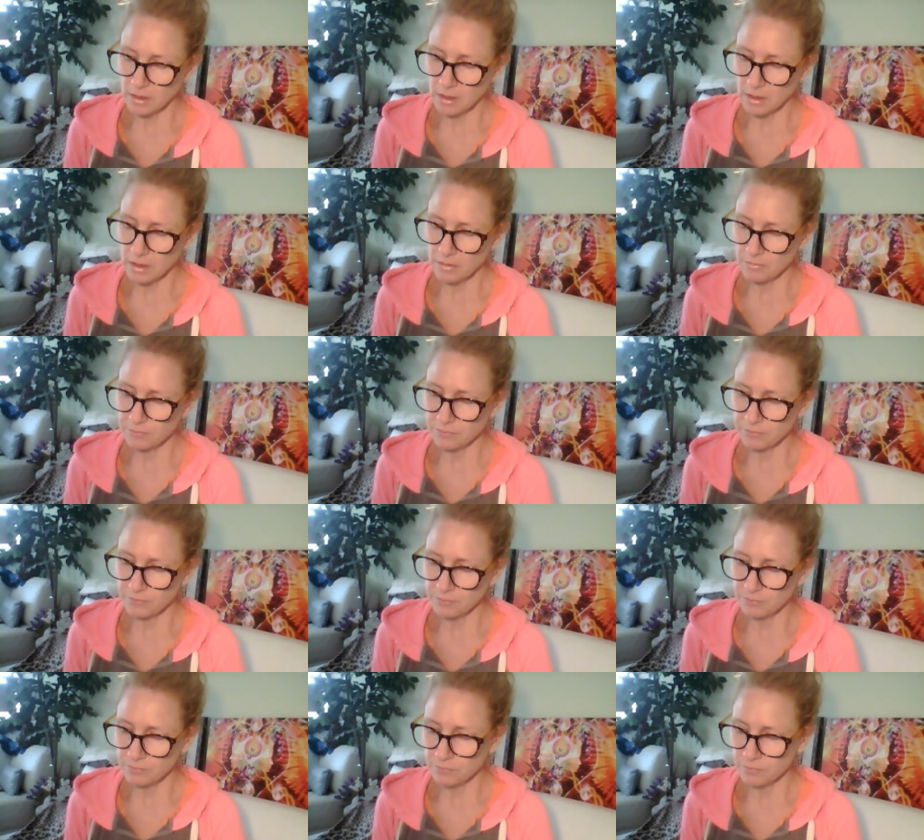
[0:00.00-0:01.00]
Um,
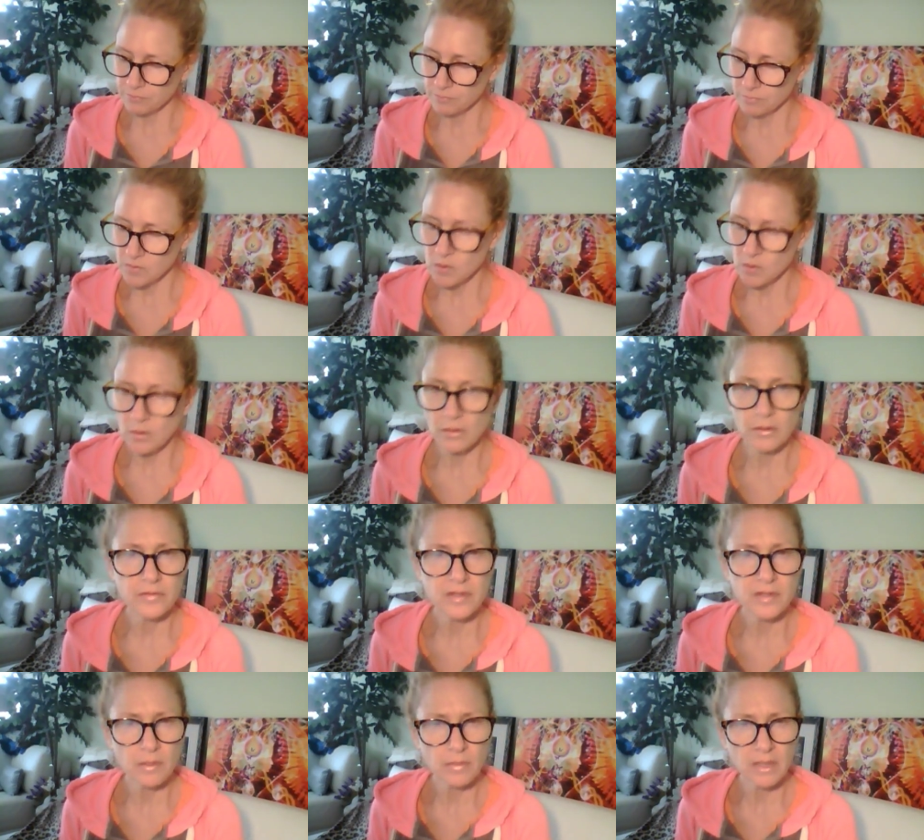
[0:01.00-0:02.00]
so I don't know
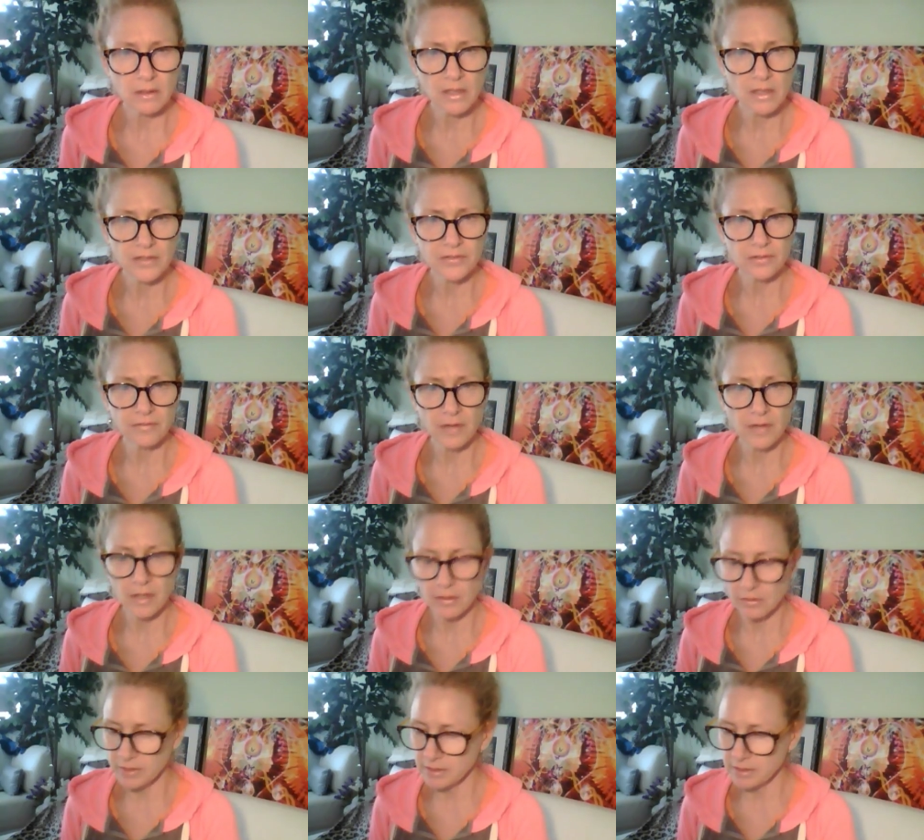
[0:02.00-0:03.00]
if somebody lost their
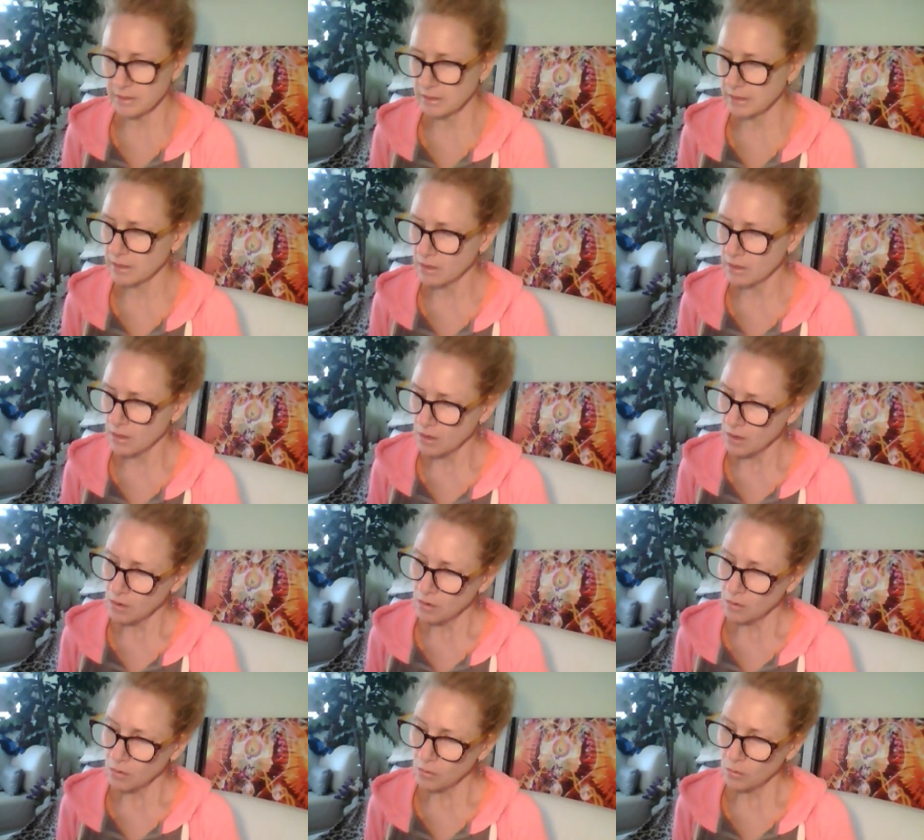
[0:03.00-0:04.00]
father recently,
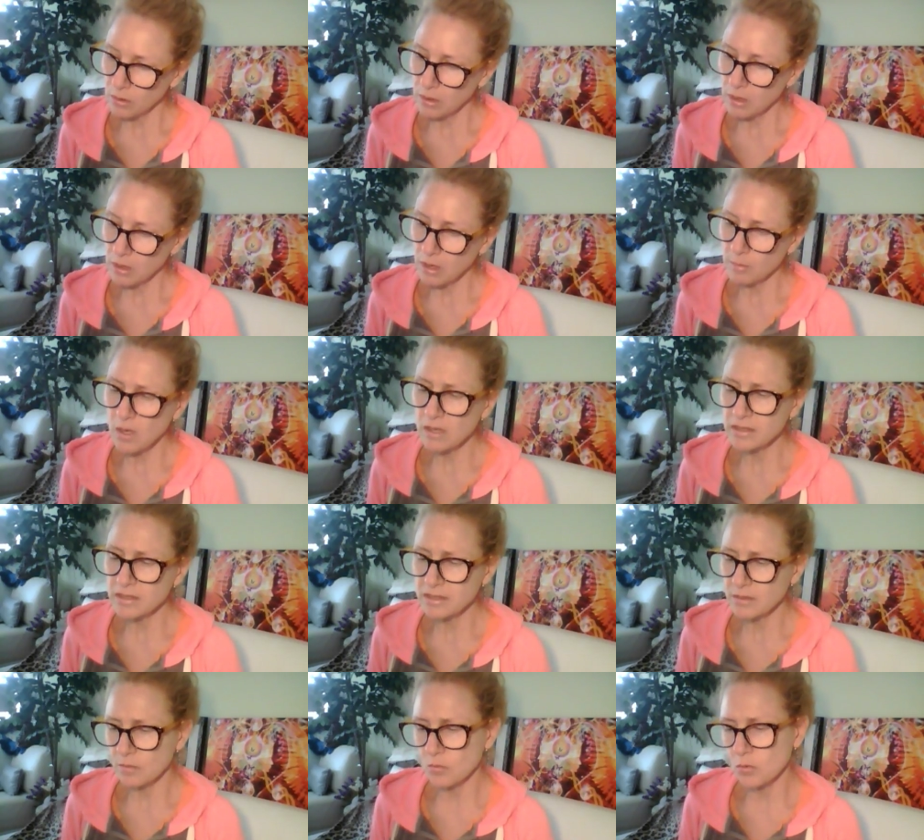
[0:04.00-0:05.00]
or um,
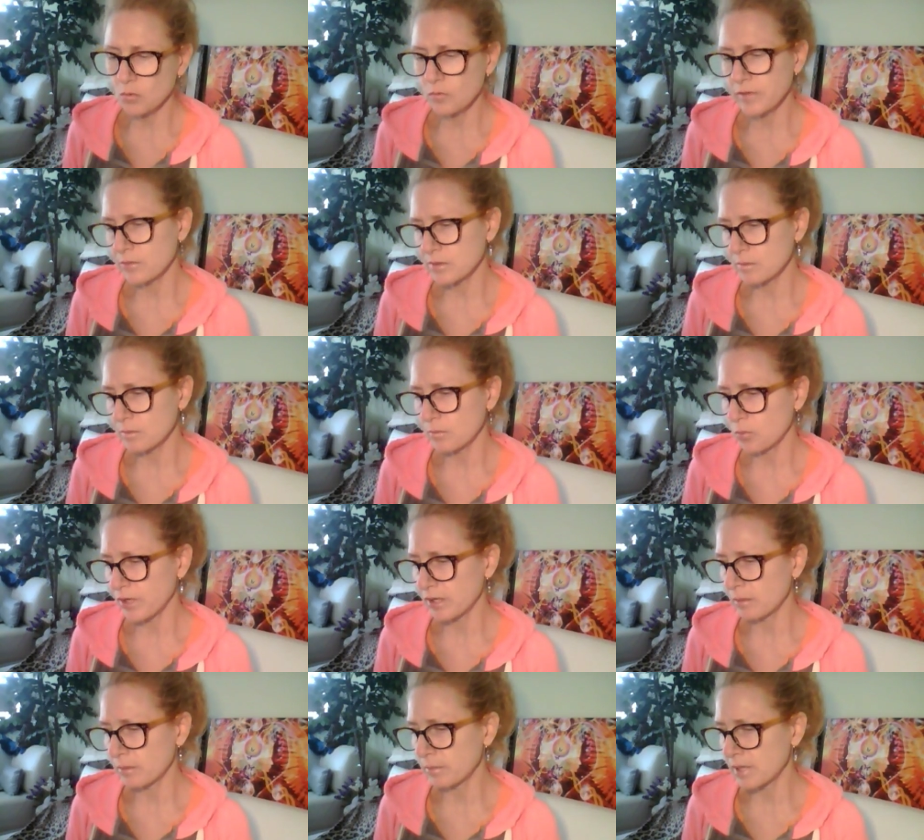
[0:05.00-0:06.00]
also in the movie there was a
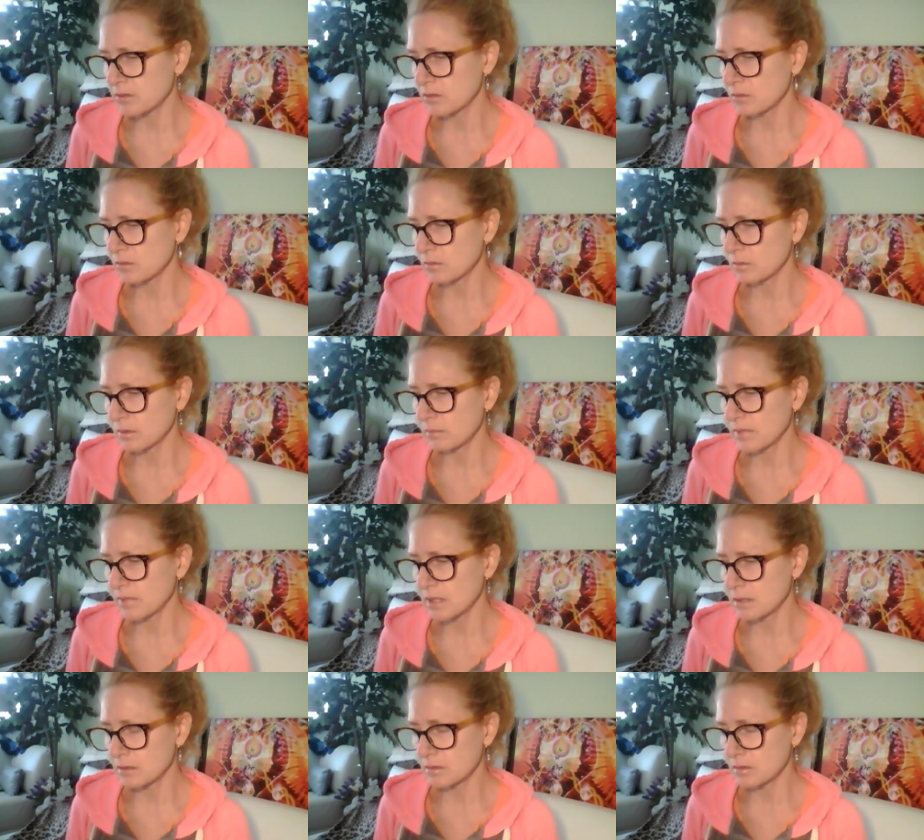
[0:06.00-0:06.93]
boy in a bus who committed